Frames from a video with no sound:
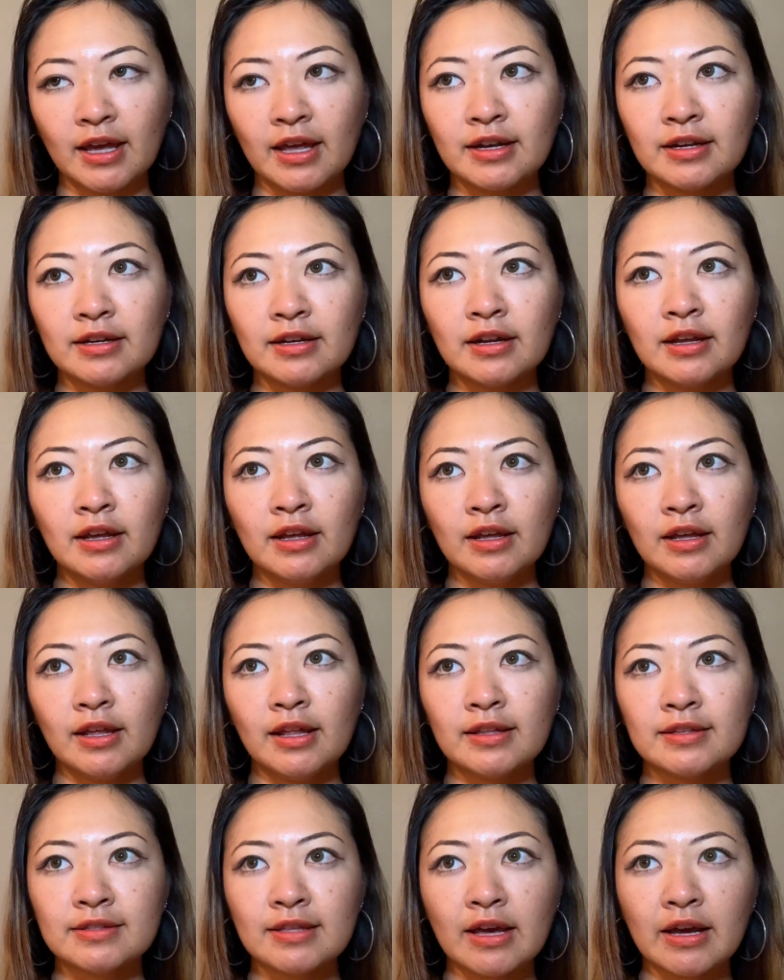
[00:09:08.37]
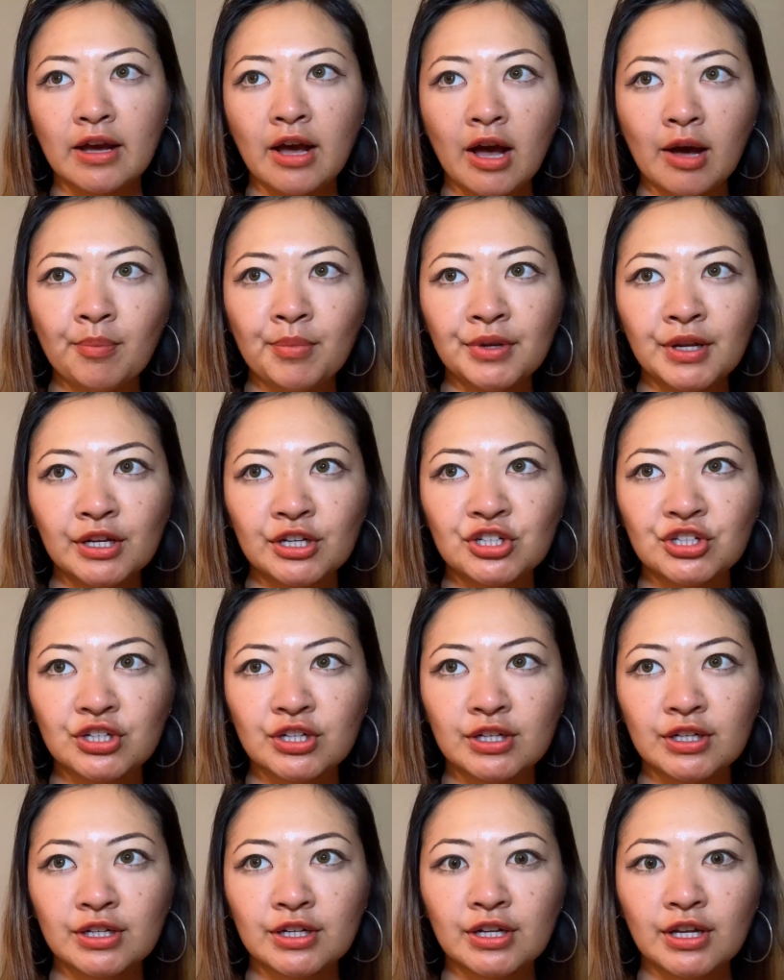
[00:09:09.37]
And it's that
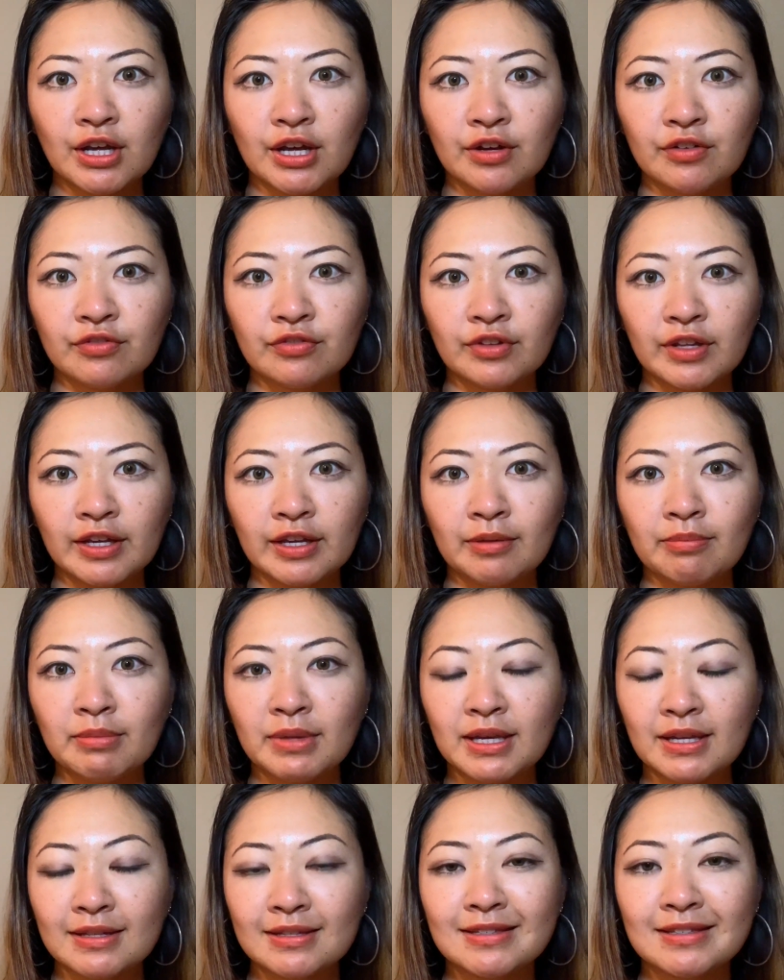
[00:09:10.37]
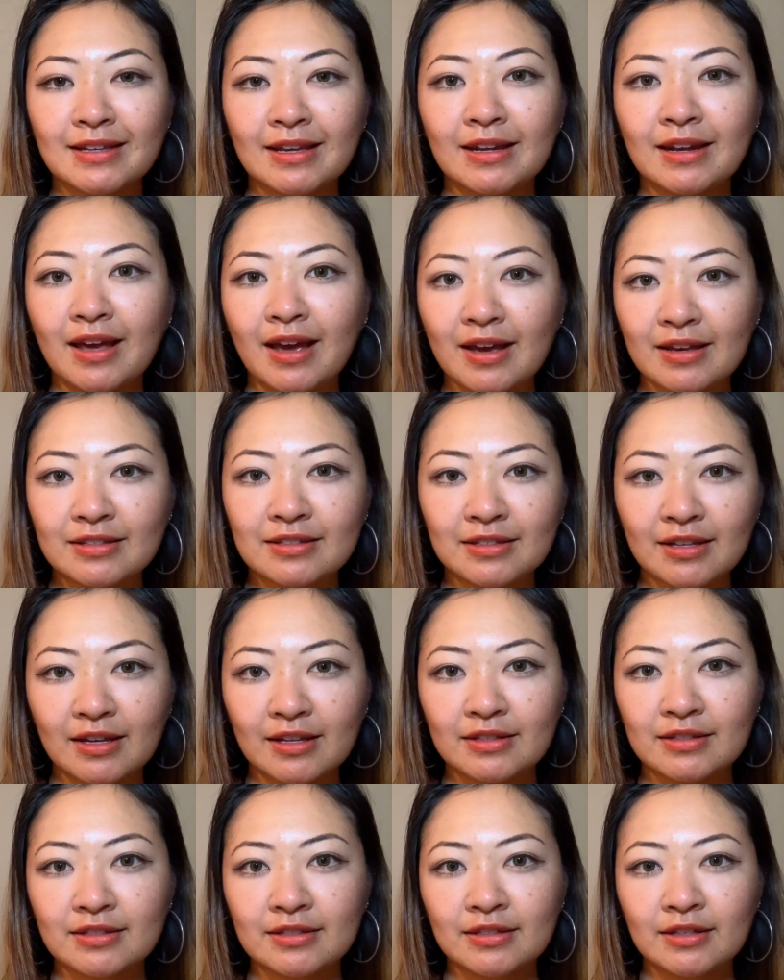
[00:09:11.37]
combination of like means and
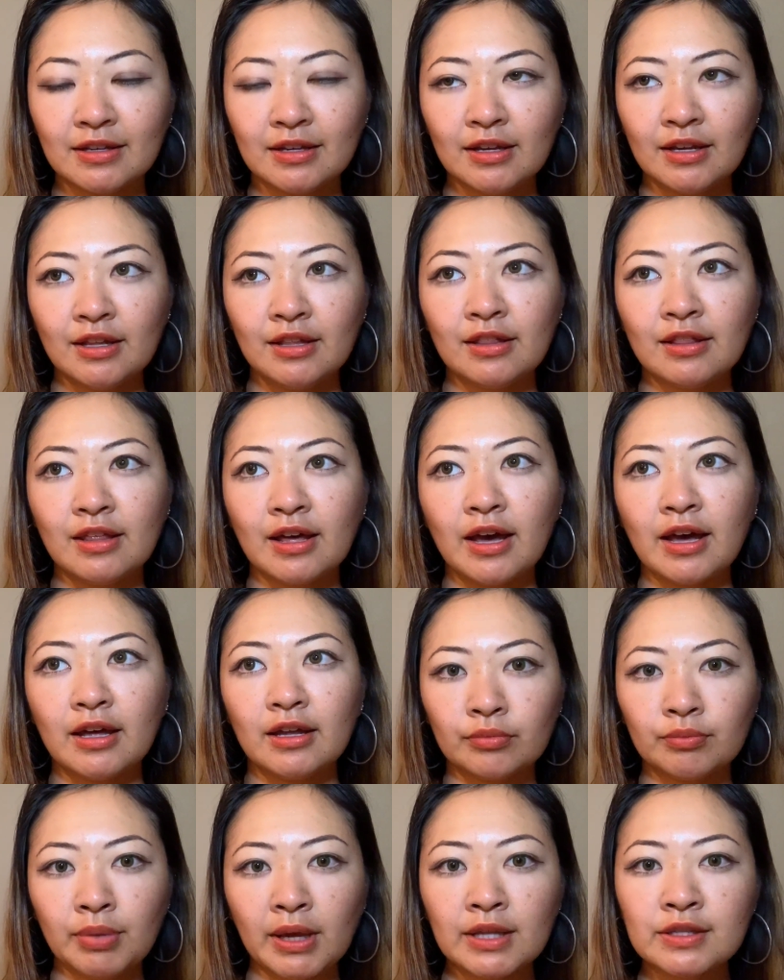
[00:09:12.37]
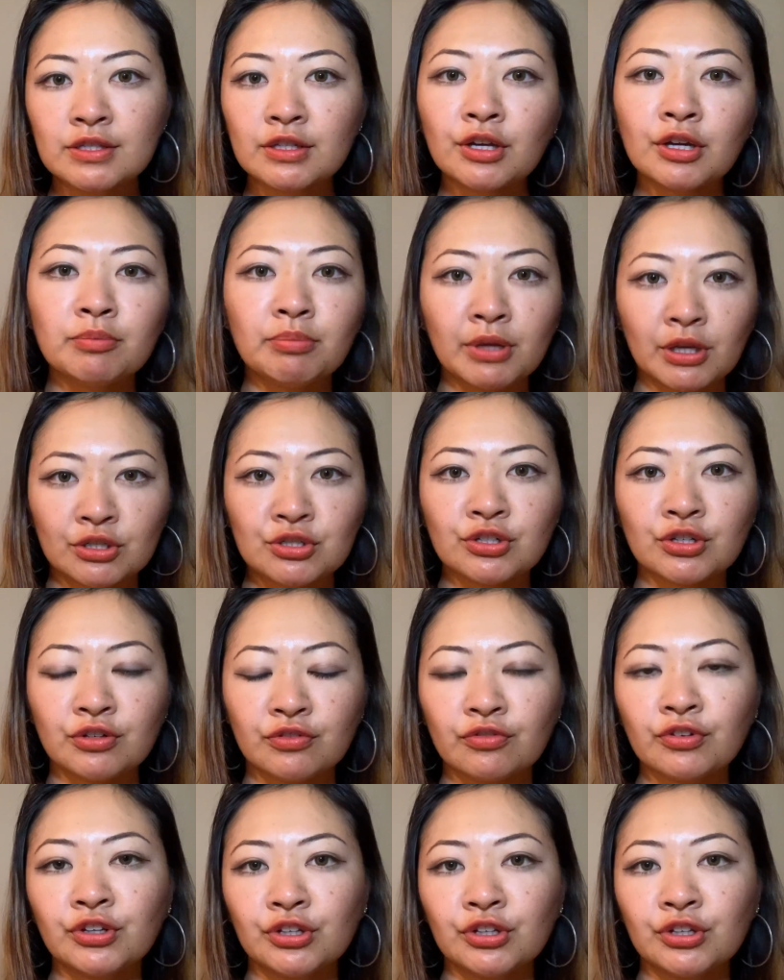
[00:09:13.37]
assets that paints a good picture for